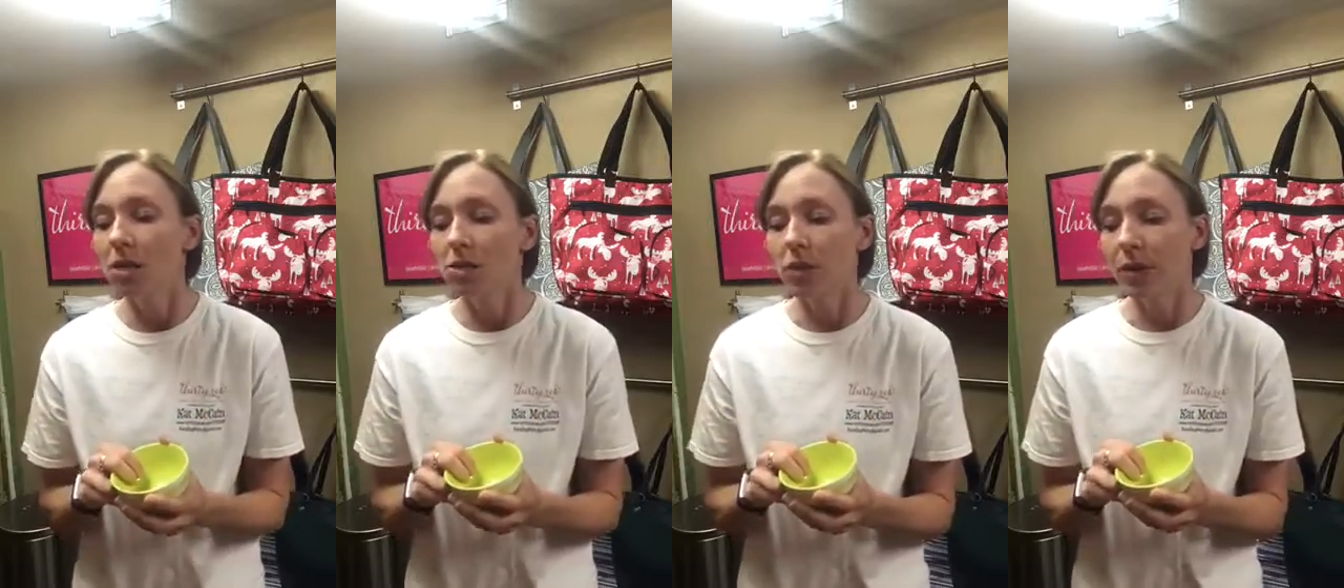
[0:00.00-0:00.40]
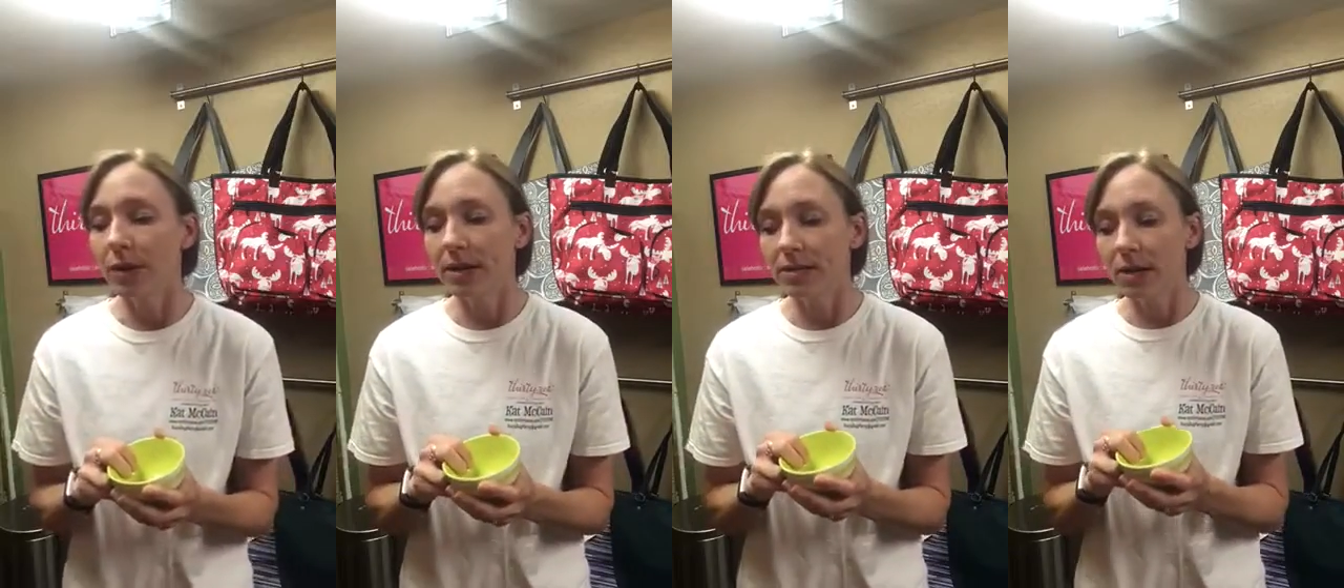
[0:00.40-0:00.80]
So
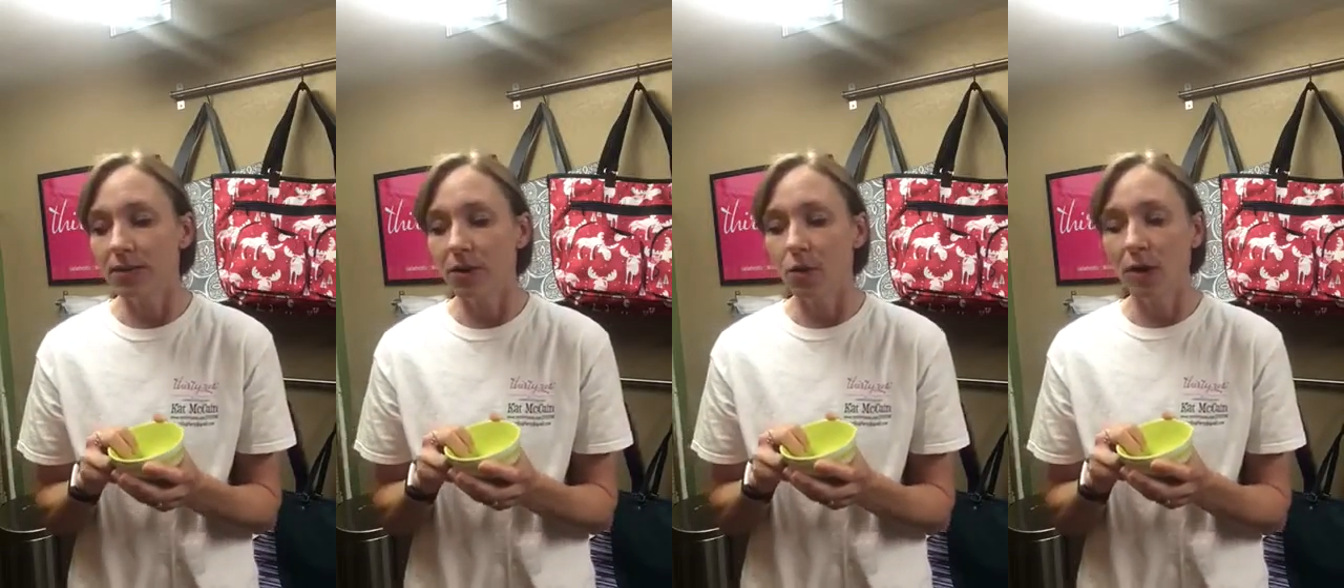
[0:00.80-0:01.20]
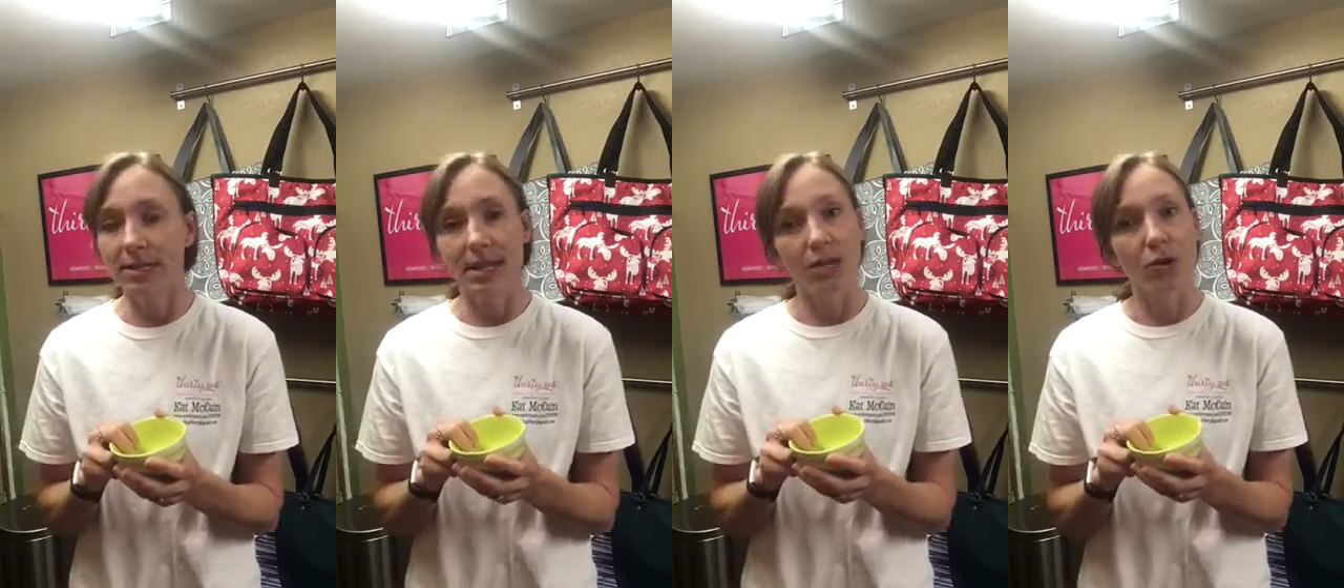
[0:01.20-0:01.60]
anyways, if you want
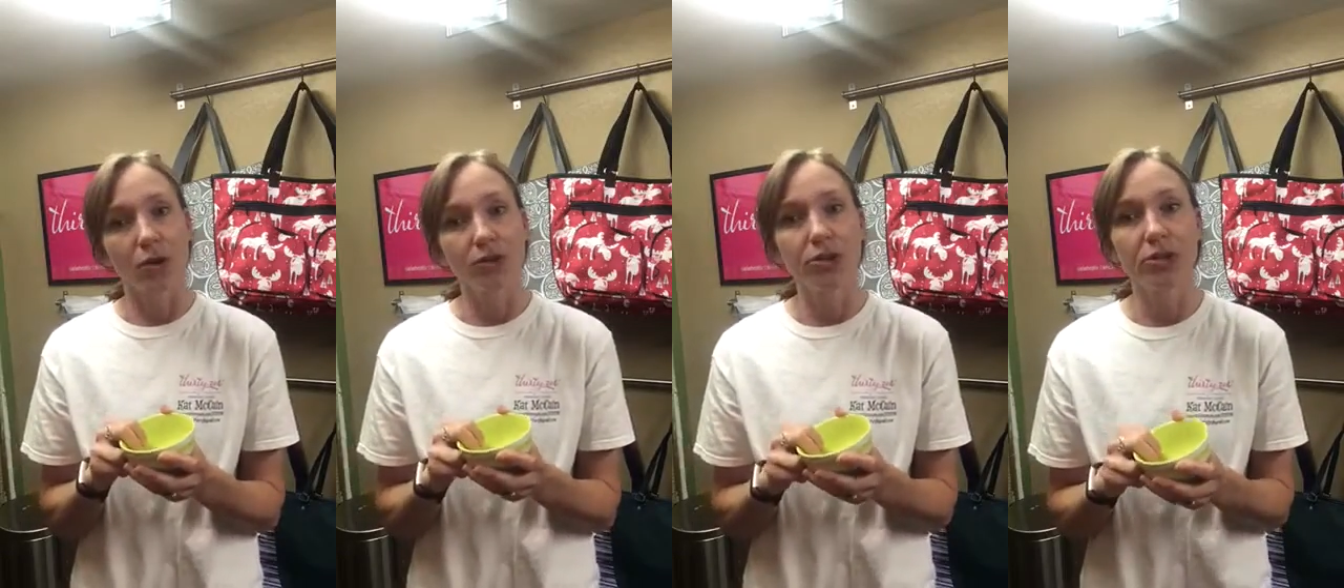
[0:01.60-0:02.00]
to get yours,